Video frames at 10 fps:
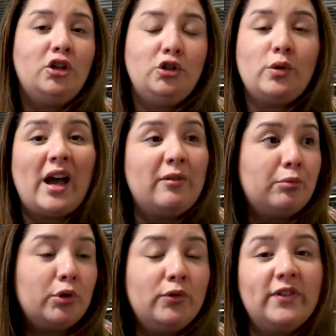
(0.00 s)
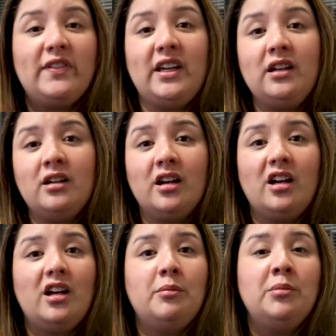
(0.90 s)
you have proof of
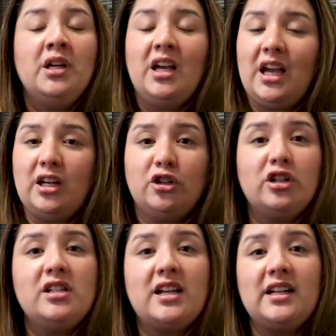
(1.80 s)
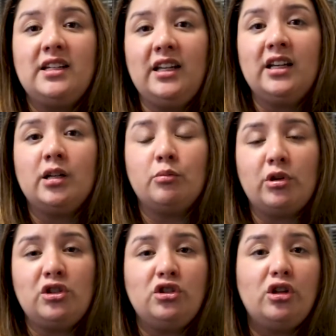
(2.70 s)
income and a good debt to income
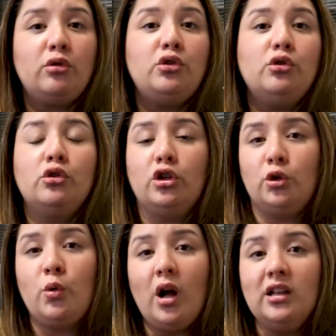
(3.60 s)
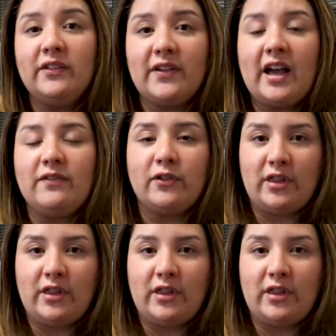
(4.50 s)
ratio, you could qualify for